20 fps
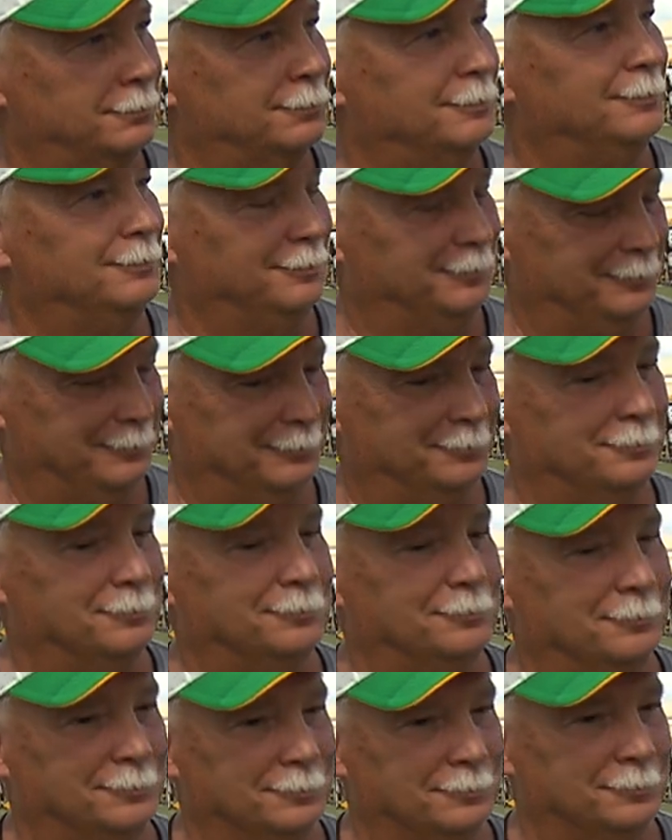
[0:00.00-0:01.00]

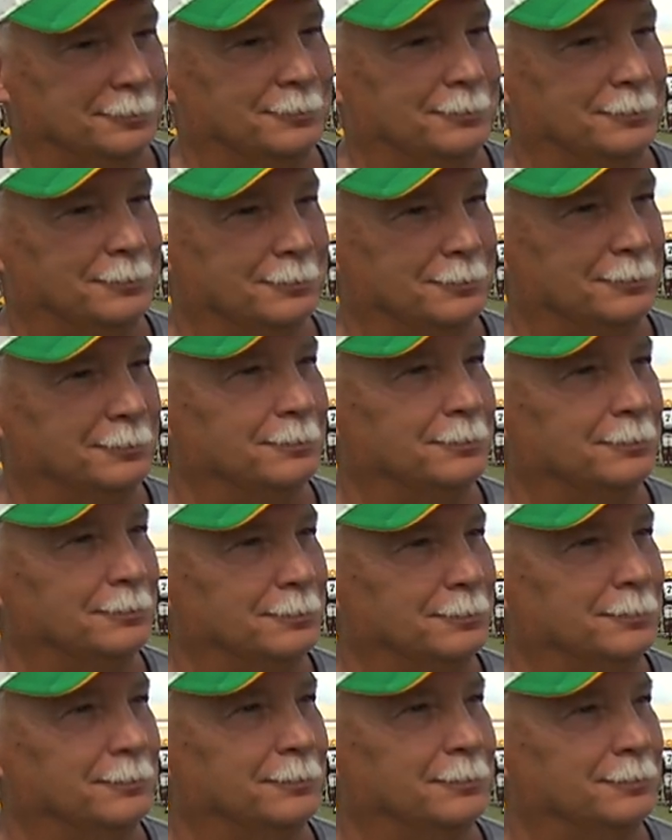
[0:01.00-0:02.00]

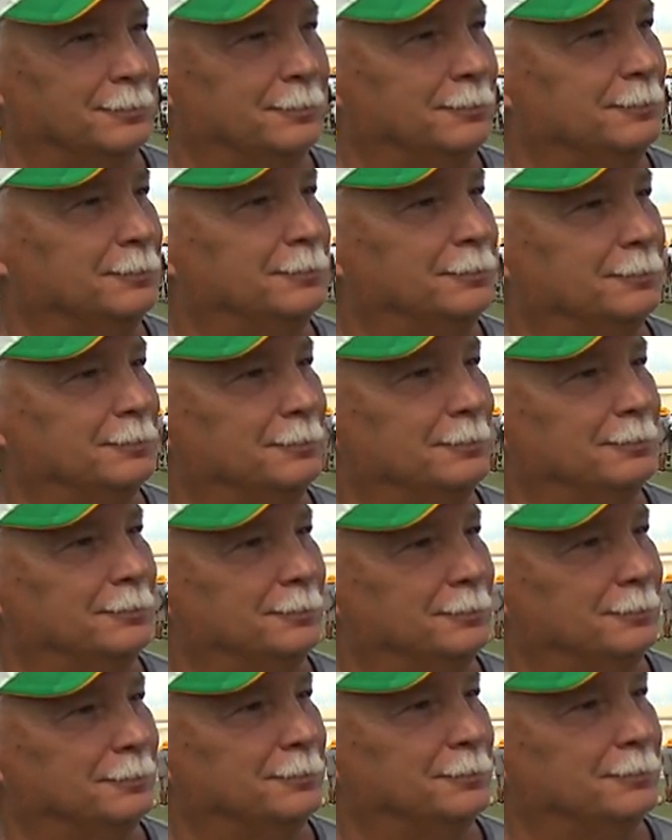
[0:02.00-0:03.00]

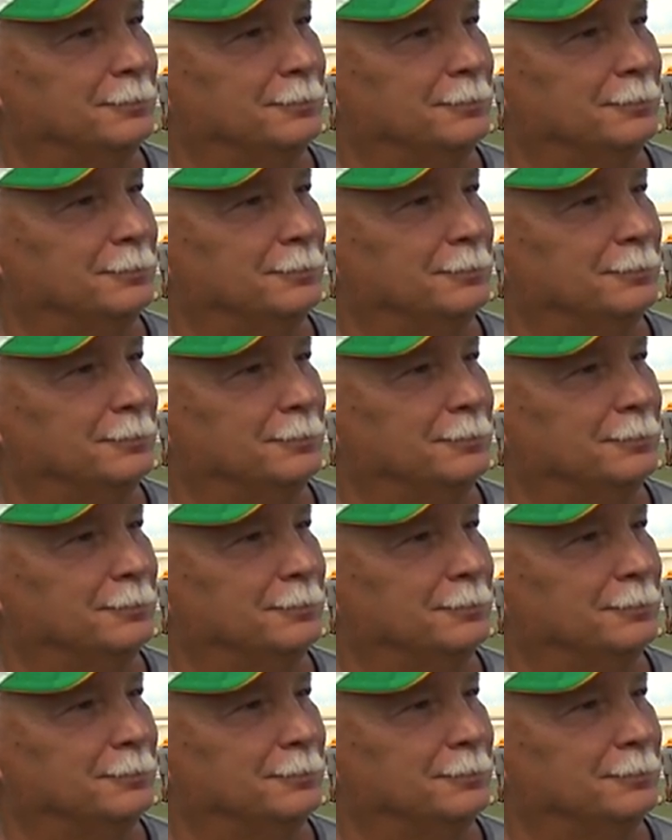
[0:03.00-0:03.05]
(silent)